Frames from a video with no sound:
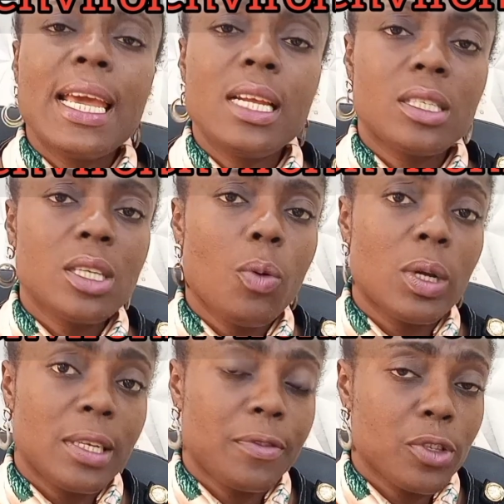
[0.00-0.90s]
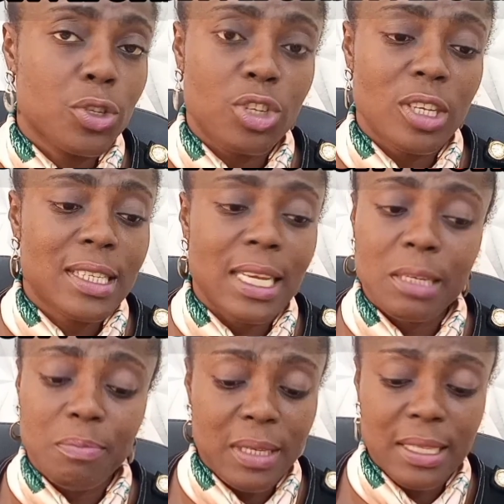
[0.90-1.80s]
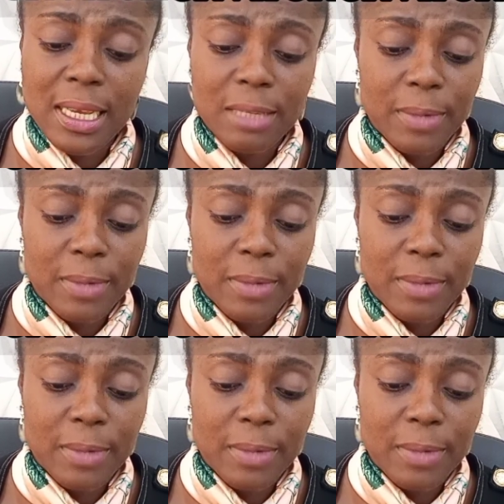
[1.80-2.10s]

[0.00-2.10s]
It's not wonderful to just start a business